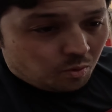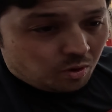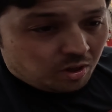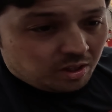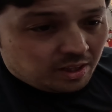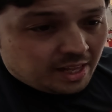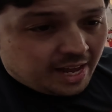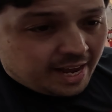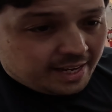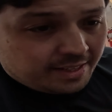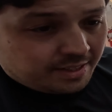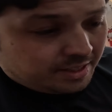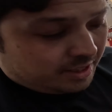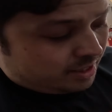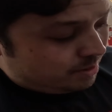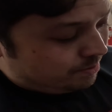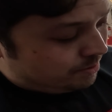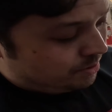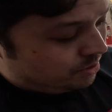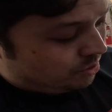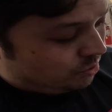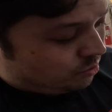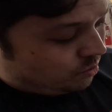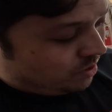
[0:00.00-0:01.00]
glass
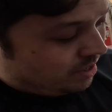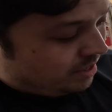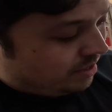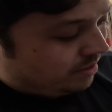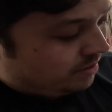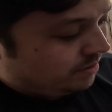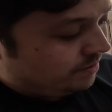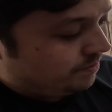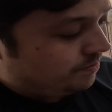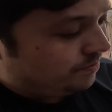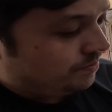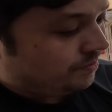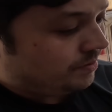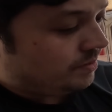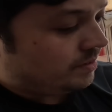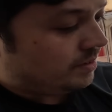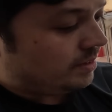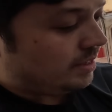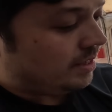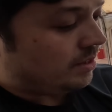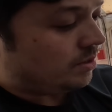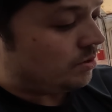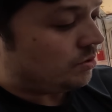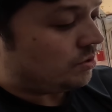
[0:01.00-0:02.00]
clips as well.
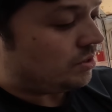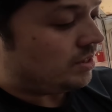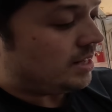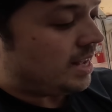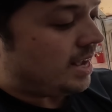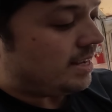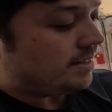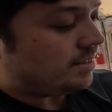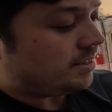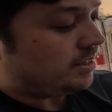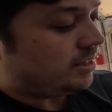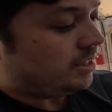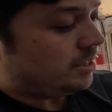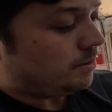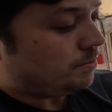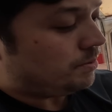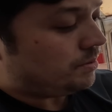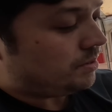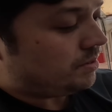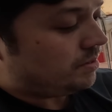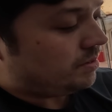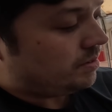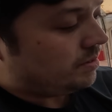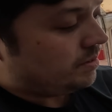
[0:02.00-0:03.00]
And those glass
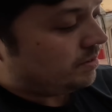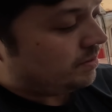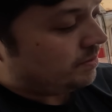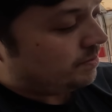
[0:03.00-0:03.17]
clips,